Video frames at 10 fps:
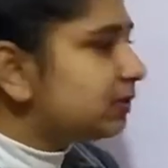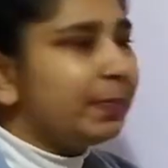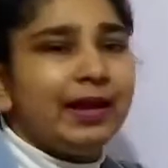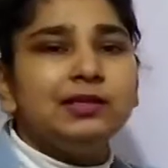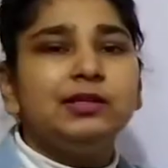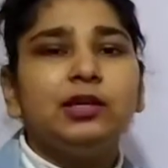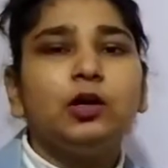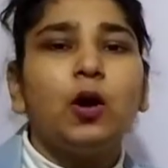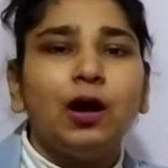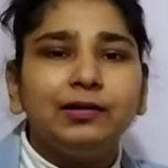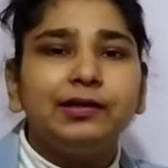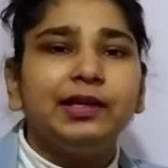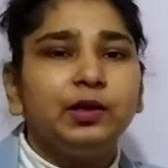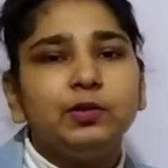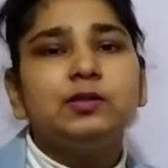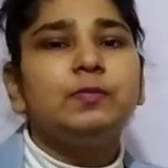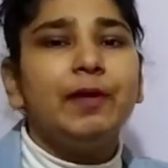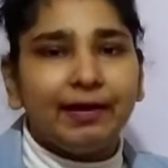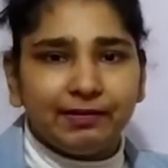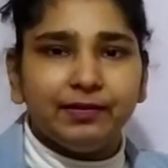space in a contiguous
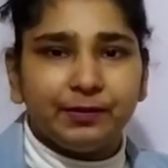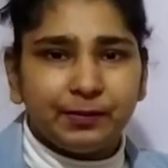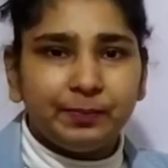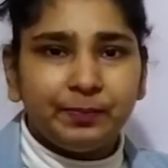manner.